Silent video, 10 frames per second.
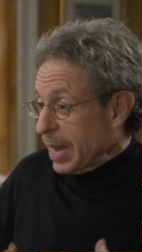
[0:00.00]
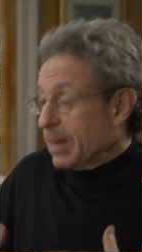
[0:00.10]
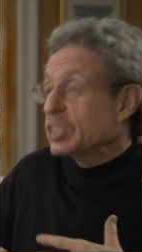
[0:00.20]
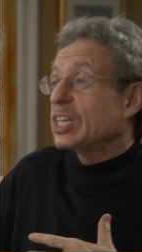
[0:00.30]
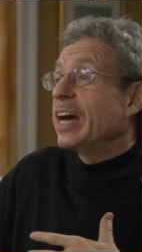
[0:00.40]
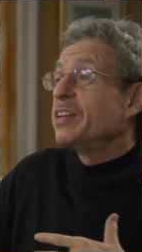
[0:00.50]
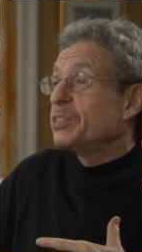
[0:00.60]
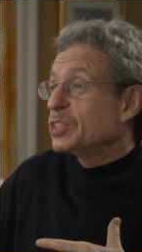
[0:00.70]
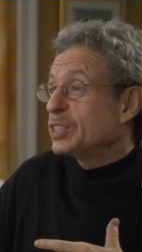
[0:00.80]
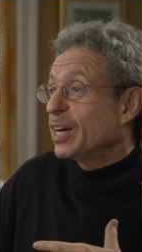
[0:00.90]
outside yeah. of
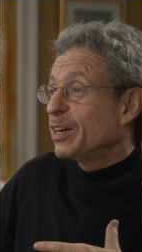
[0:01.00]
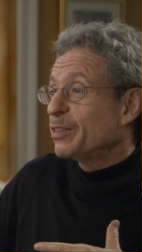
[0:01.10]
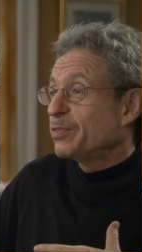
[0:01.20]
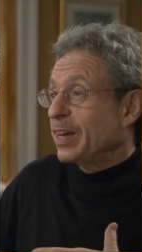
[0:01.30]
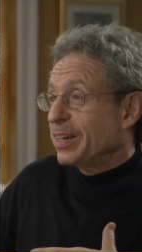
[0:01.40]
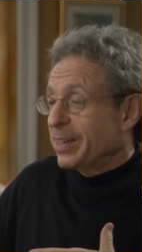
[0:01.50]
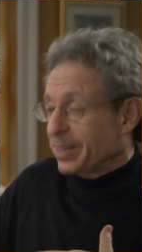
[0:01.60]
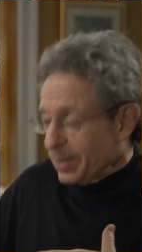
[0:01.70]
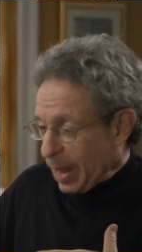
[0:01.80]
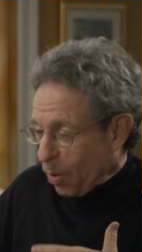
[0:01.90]
yourself,
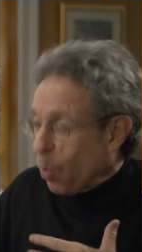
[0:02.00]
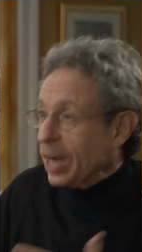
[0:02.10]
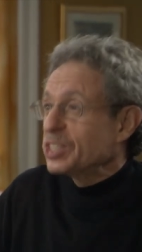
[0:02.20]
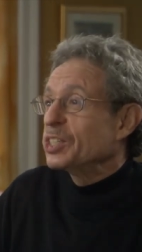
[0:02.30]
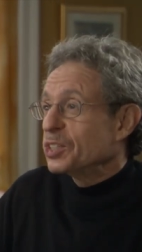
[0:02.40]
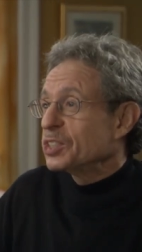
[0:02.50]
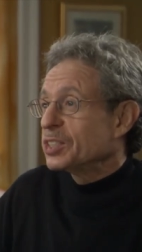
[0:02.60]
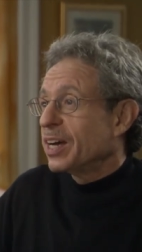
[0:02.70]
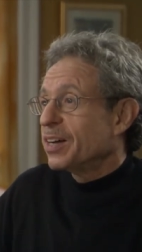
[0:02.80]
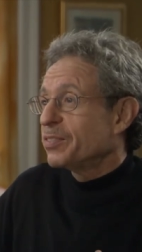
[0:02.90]
watching
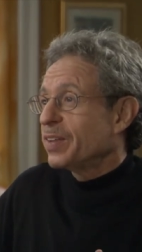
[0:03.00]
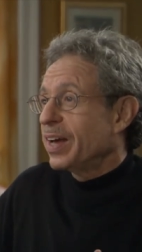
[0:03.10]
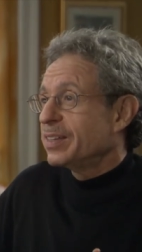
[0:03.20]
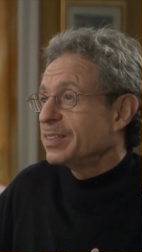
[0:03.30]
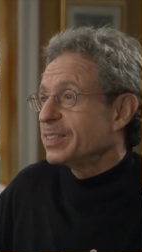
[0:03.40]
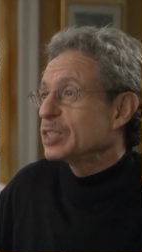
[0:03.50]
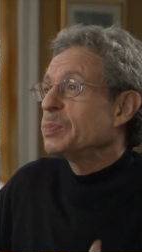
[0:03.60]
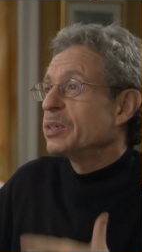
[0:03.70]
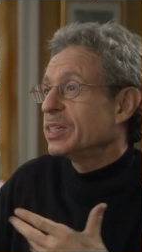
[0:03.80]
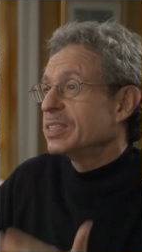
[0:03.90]
yourself and
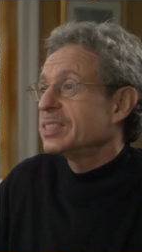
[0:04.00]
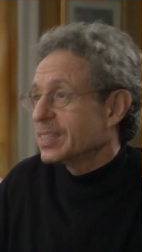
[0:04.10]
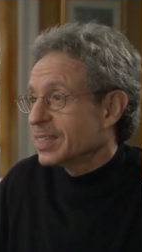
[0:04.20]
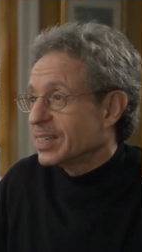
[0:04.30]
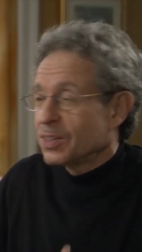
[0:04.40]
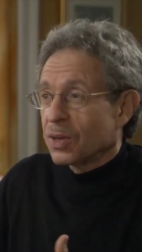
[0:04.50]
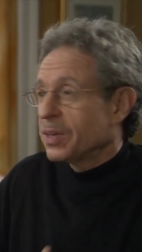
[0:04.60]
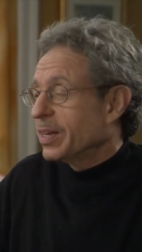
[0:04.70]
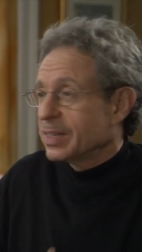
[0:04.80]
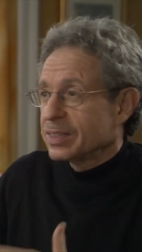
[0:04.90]
experiencing it,
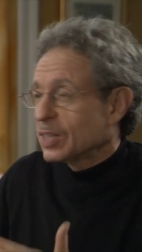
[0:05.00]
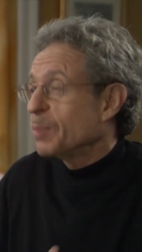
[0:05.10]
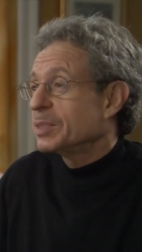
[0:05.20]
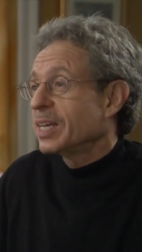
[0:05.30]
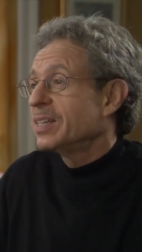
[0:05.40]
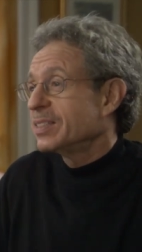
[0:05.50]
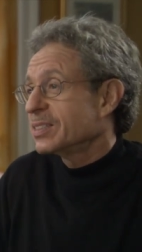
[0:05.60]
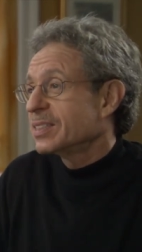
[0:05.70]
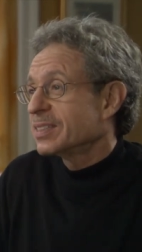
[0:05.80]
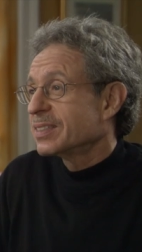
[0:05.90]
it, it
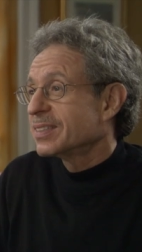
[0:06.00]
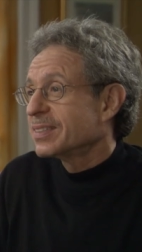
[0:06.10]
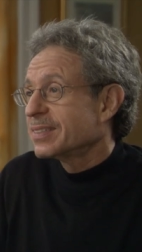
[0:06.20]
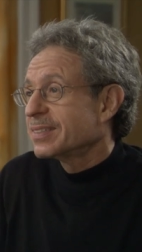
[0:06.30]
simultaneously. Yeah, it's